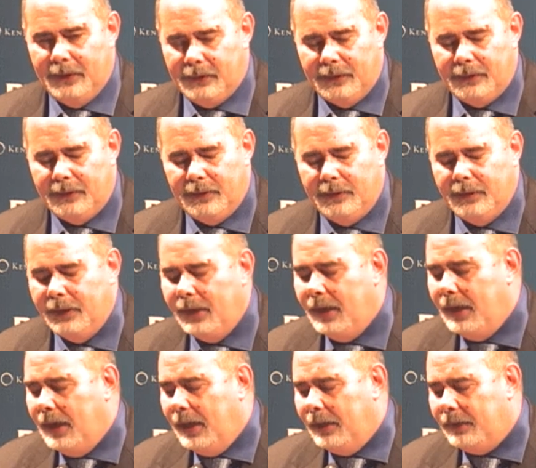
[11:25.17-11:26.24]
her,
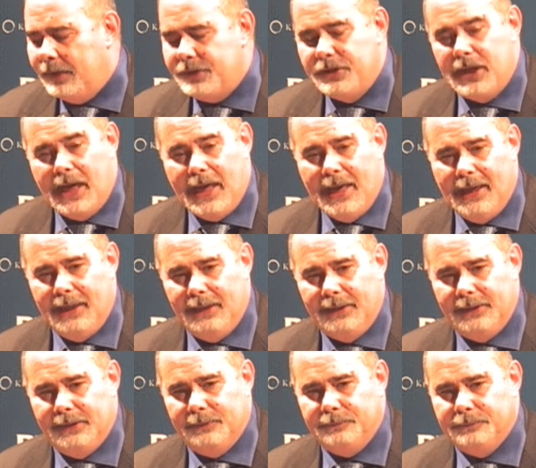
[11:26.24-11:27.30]
her child.